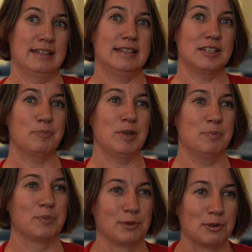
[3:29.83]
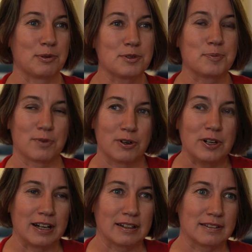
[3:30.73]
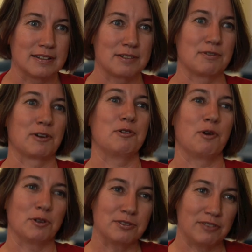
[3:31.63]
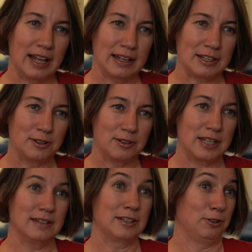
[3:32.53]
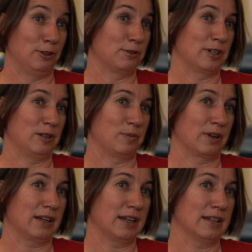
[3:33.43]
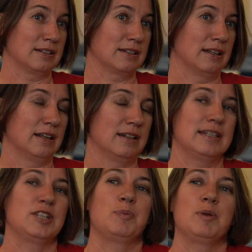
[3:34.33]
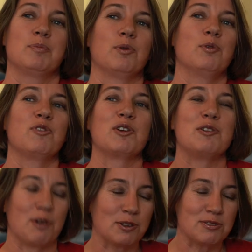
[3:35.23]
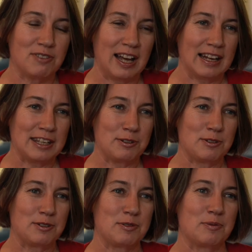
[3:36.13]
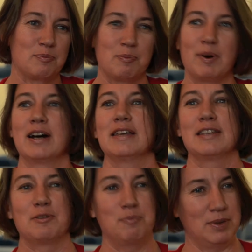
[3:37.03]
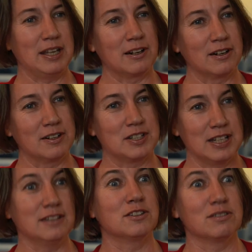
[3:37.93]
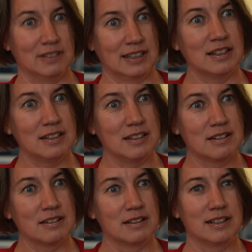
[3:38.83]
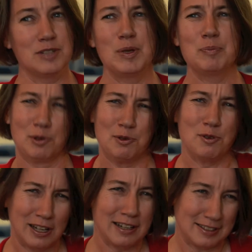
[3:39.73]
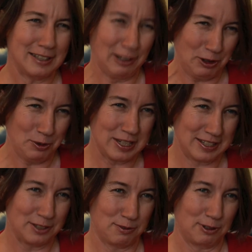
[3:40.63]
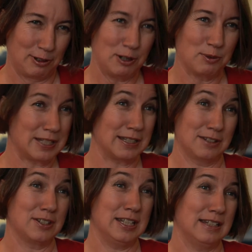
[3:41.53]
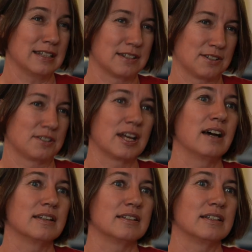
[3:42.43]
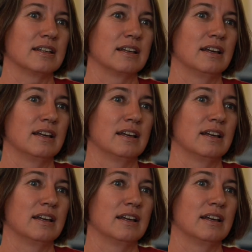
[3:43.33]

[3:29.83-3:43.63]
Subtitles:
These people whose products were not valued in their local market, these people who were not valued by their peers in the village, these people who are the lowest of the lowest in the Indian society,